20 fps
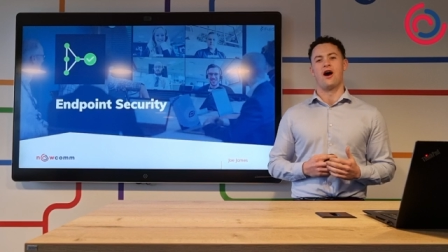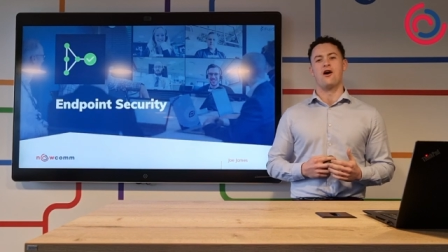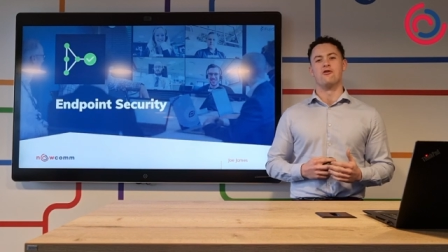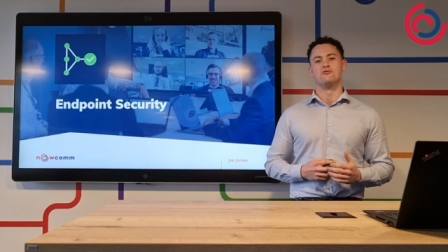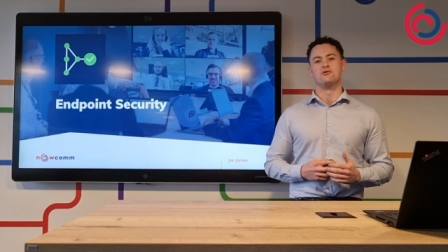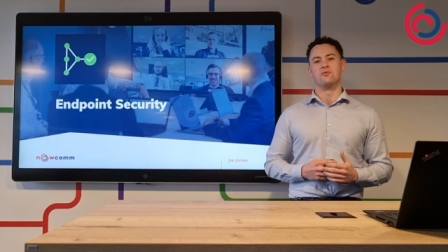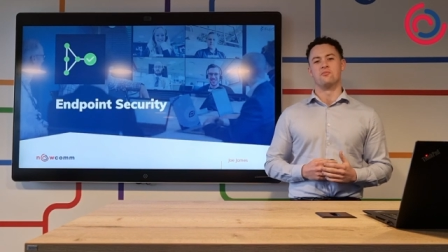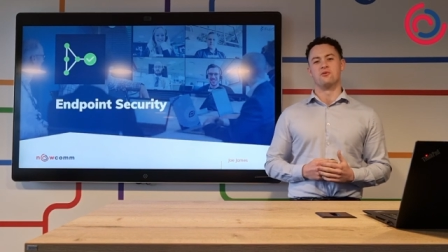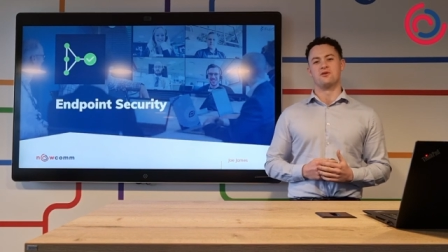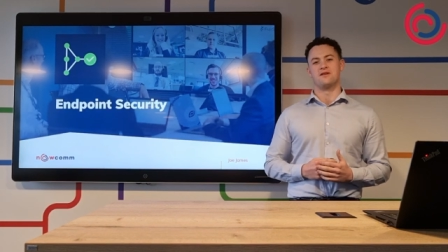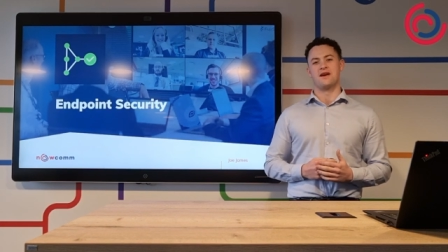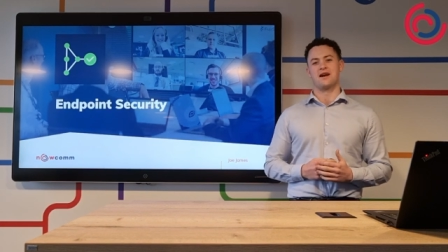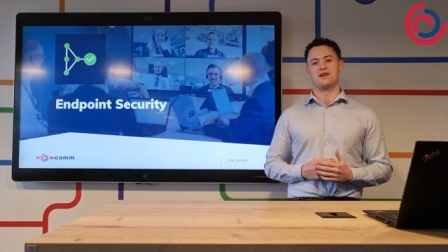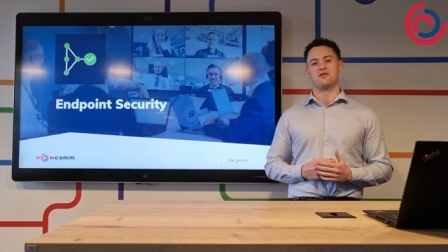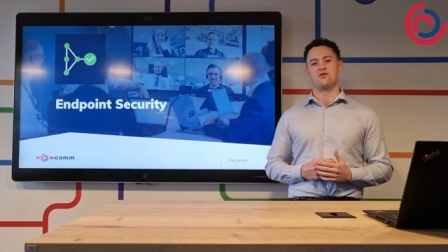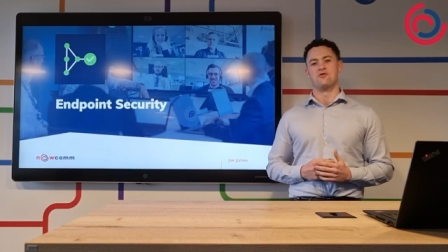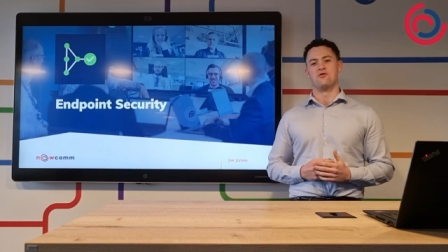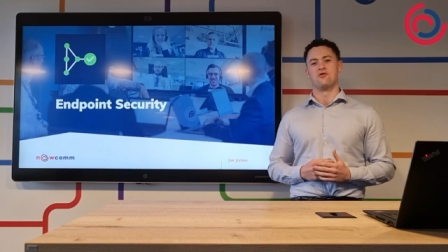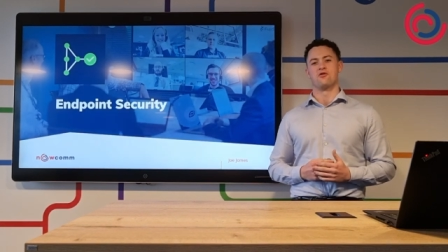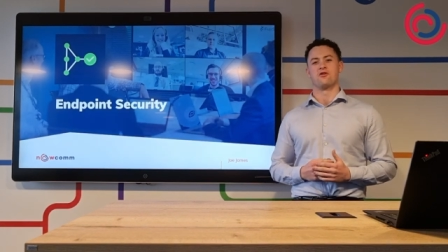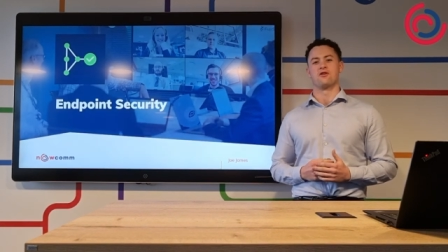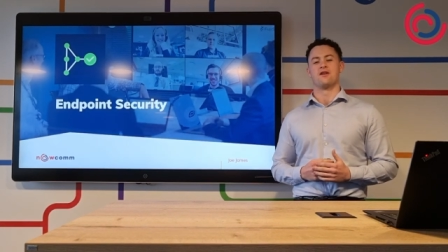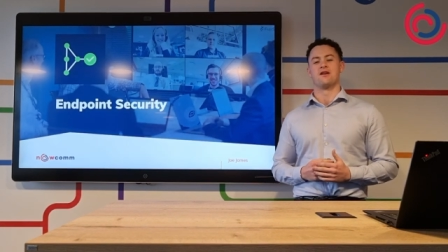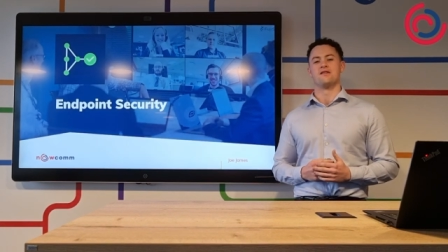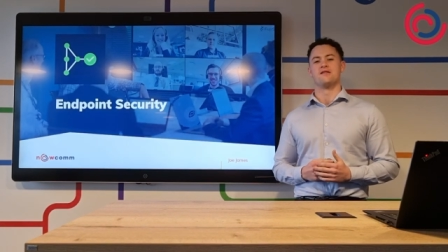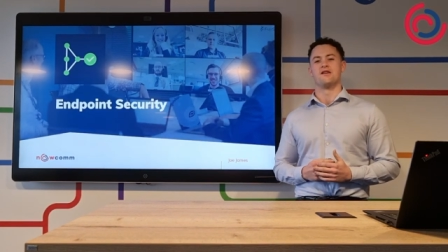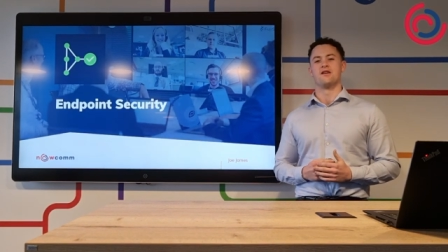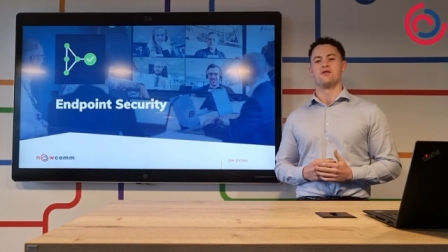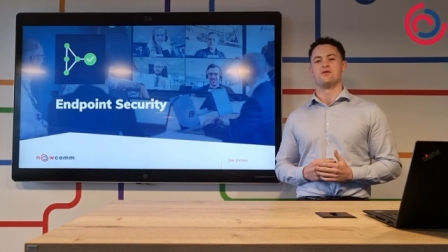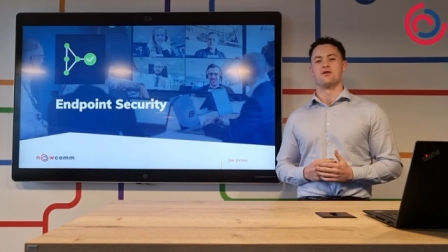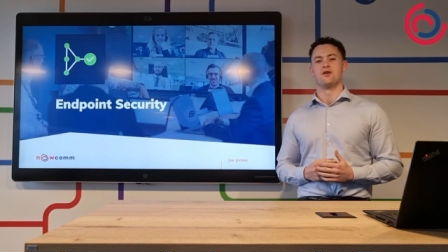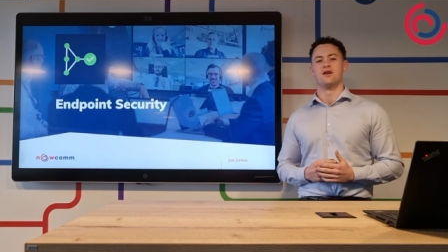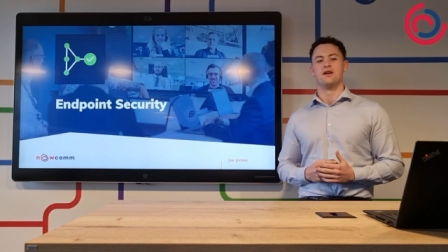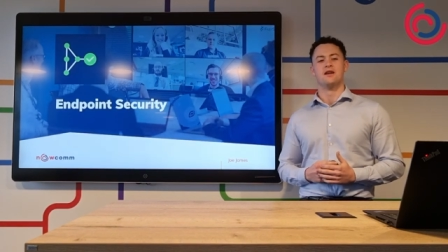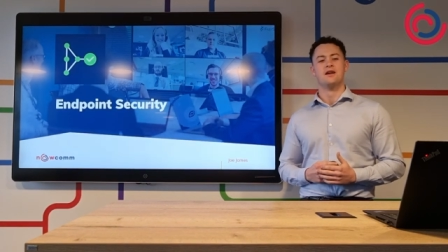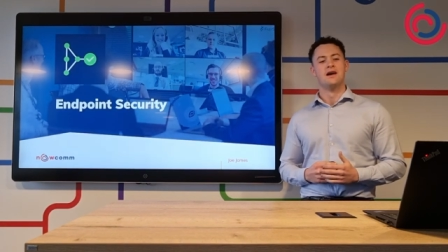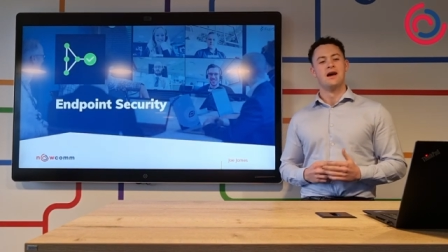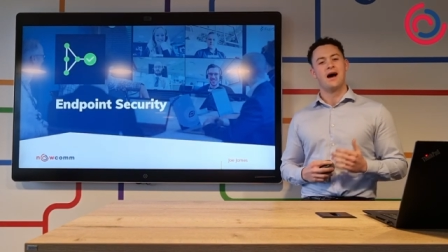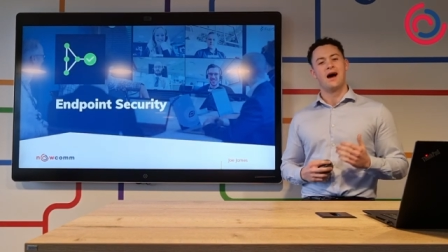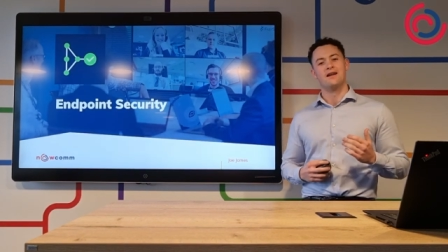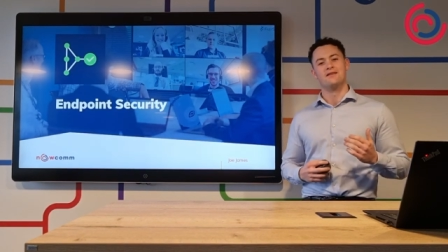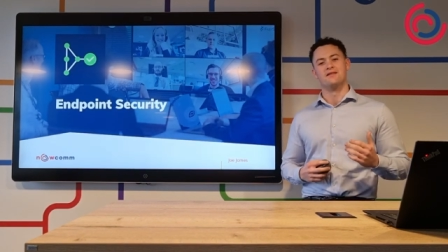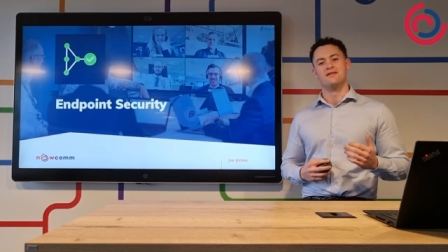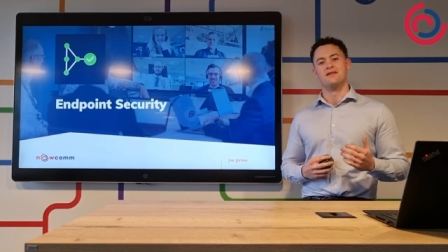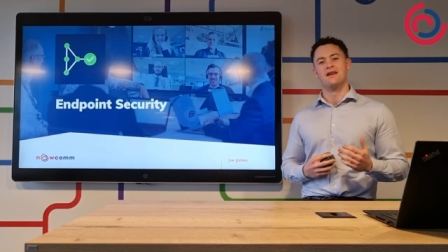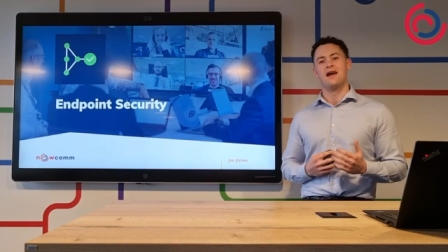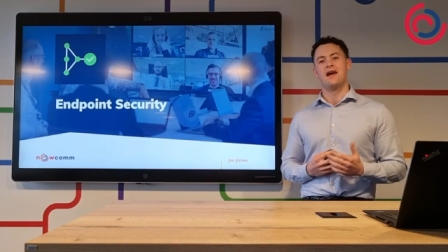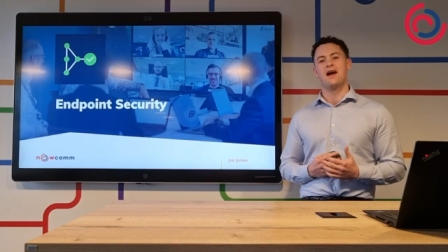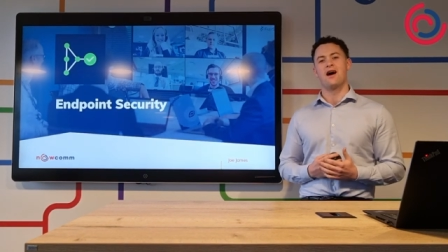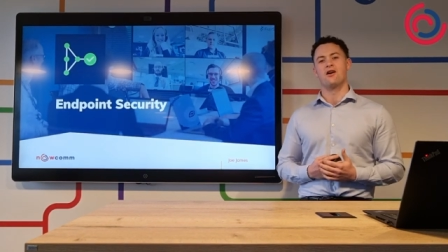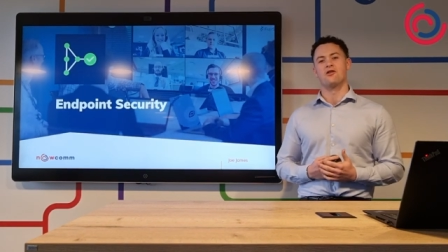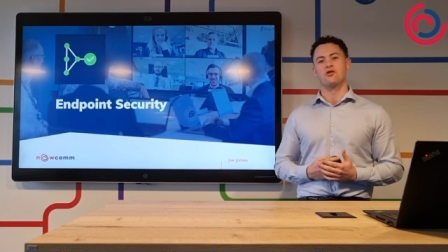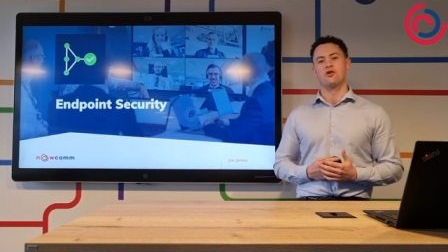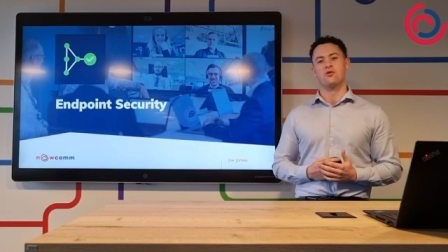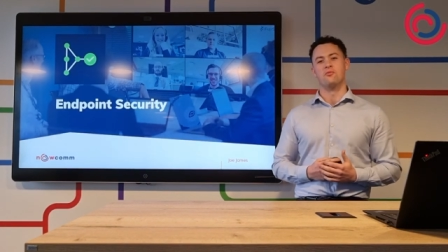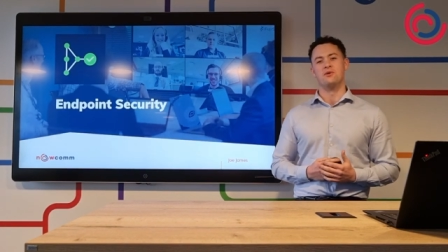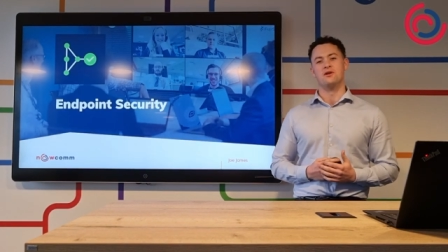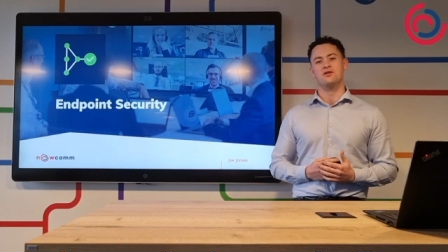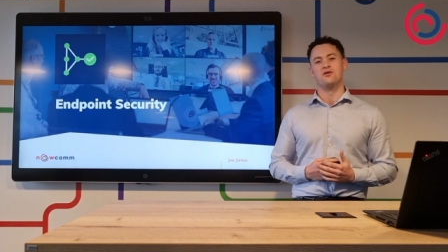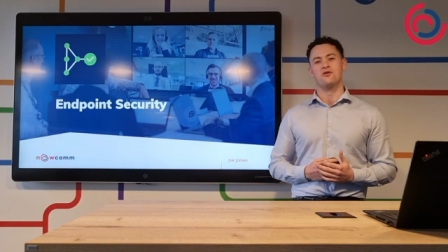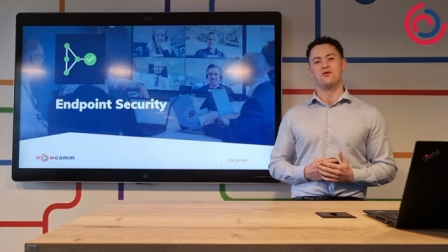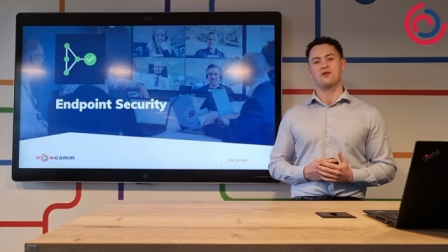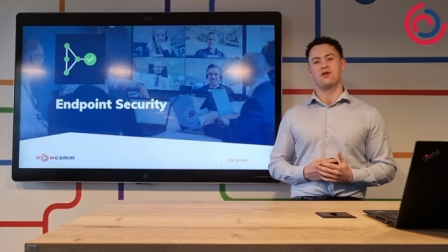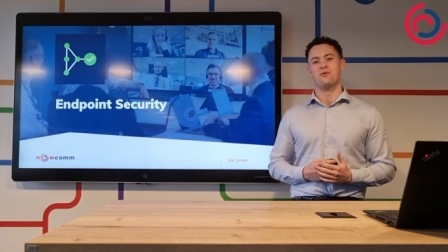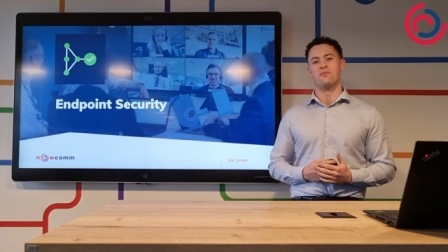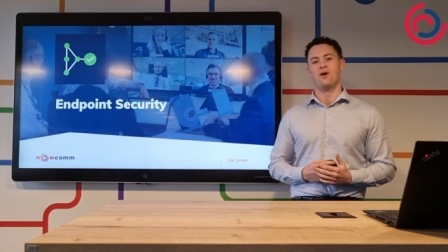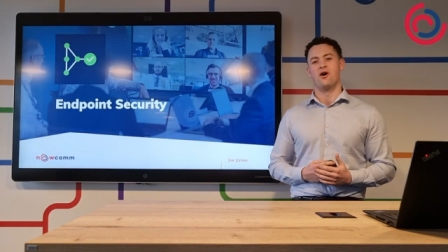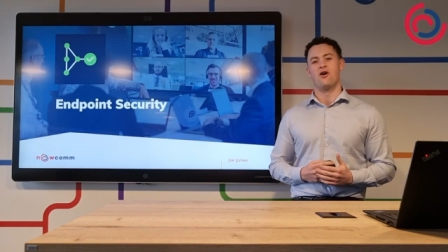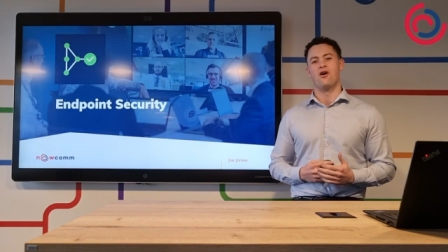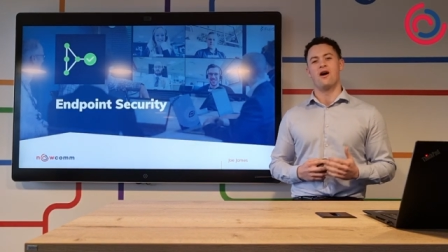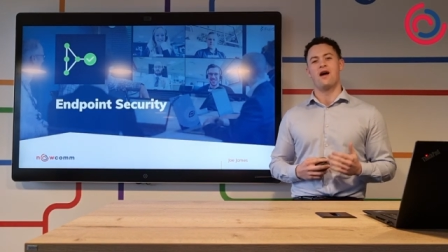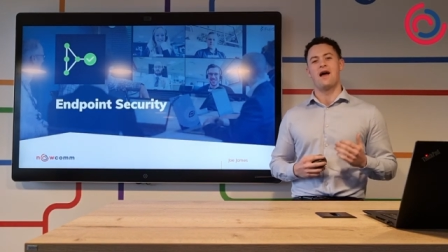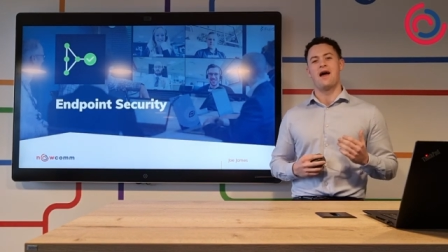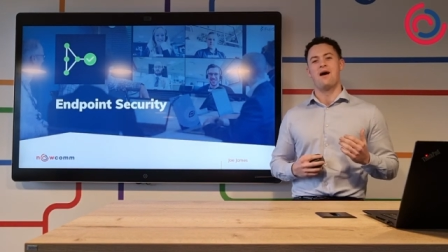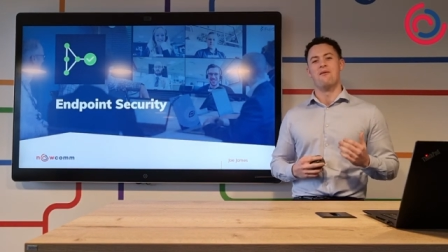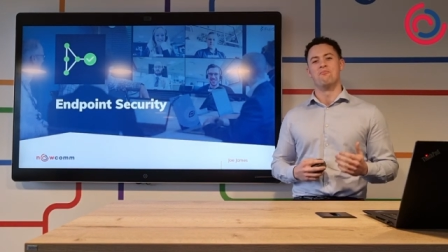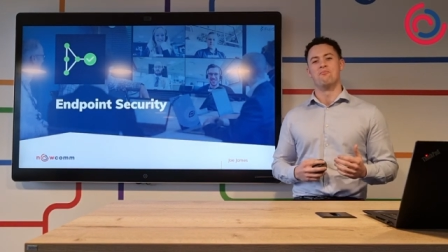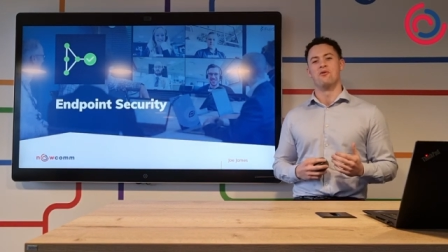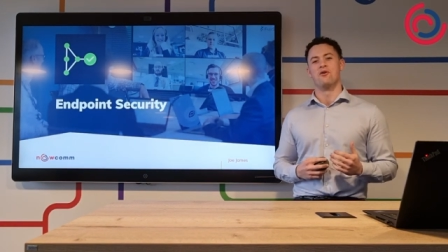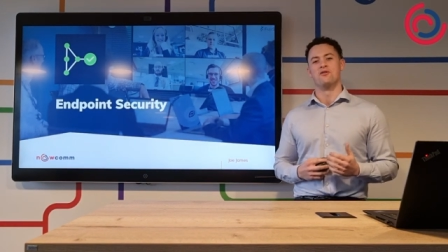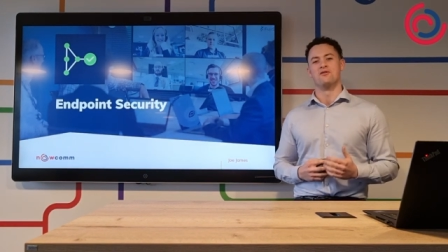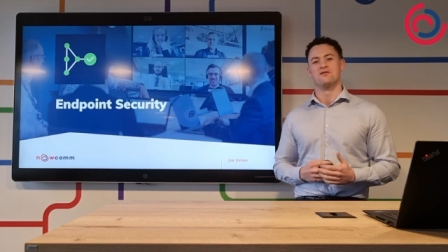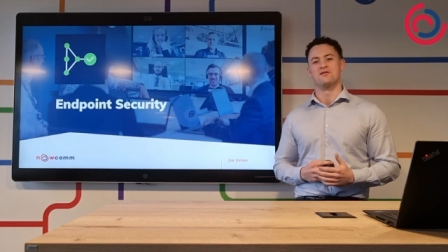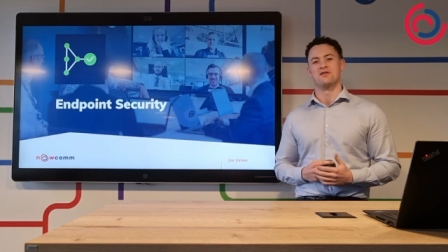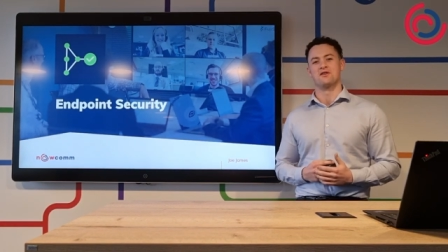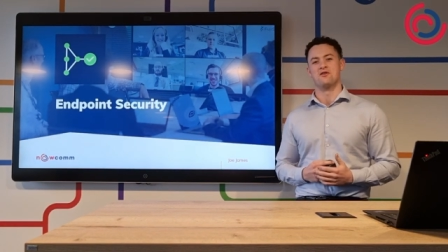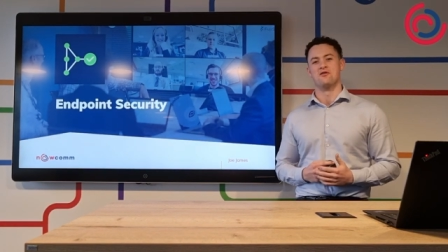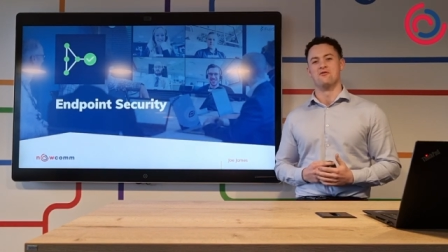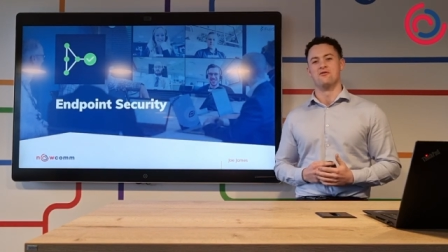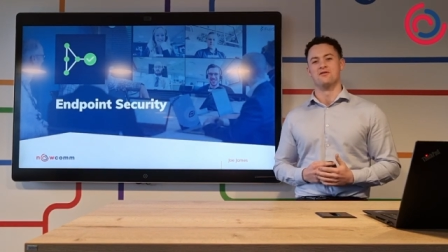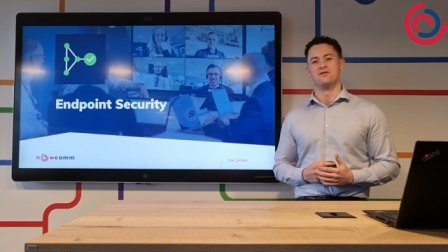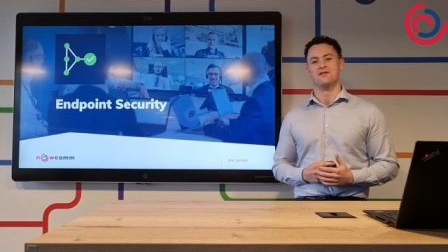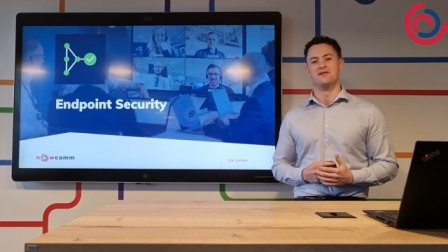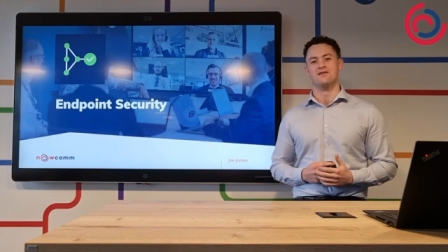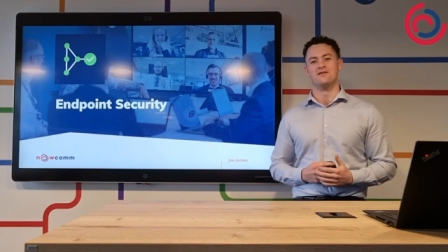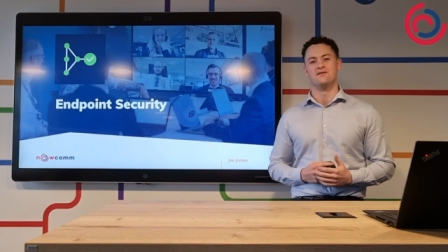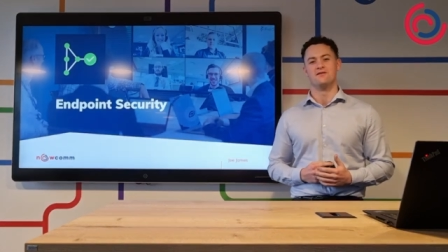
how to protect your organization. And today I'm going to be talking about endpoint security.